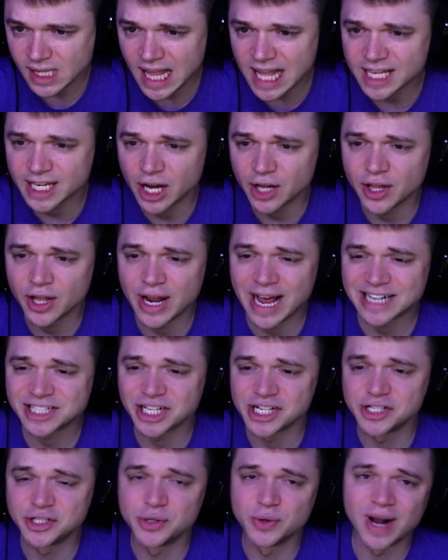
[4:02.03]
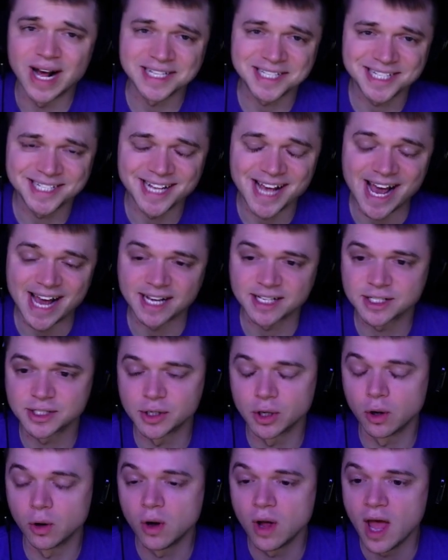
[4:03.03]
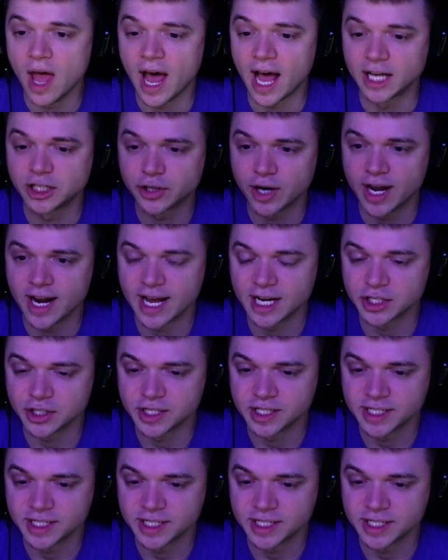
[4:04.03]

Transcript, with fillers: Now, they actually do not stack. So I tried actually